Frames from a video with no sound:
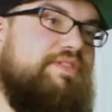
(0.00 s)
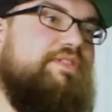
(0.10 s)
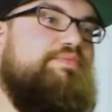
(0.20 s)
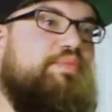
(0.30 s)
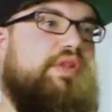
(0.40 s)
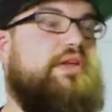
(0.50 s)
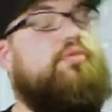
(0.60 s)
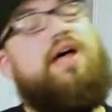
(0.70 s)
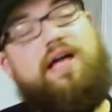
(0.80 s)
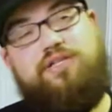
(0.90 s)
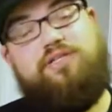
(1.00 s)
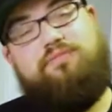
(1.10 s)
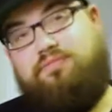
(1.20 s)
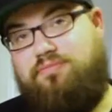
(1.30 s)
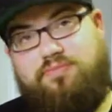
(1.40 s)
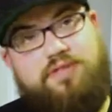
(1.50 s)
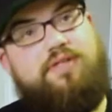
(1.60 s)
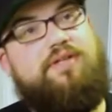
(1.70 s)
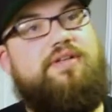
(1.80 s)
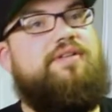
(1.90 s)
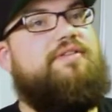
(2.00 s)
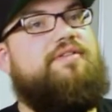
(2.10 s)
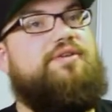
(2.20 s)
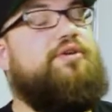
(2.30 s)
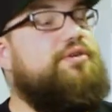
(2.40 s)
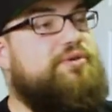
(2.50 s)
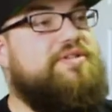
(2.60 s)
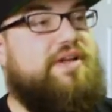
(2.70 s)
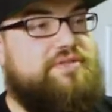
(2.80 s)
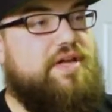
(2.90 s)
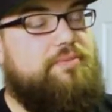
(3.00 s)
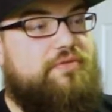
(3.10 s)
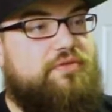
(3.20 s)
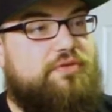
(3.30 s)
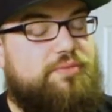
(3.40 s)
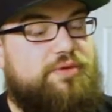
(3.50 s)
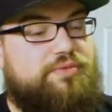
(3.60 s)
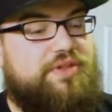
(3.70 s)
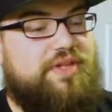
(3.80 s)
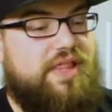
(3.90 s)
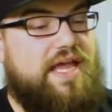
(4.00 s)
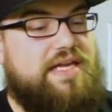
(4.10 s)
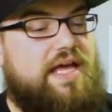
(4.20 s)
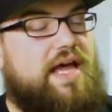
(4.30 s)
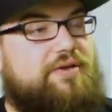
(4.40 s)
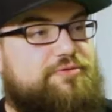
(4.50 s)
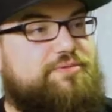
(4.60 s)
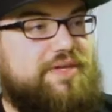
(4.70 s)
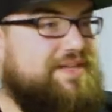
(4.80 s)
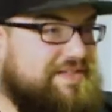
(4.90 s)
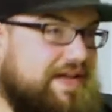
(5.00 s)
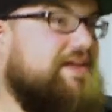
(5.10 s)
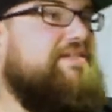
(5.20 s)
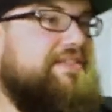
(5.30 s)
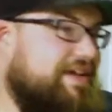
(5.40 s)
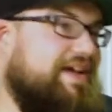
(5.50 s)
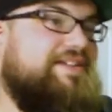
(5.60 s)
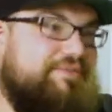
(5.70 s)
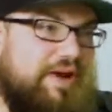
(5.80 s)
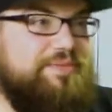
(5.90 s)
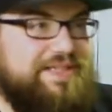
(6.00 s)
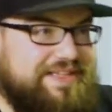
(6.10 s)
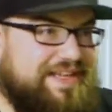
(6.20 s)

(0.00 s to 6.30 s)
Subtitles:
was pulling. Well, actually, the only reason I was comfortable with the land I had was because I had all the guys grabbing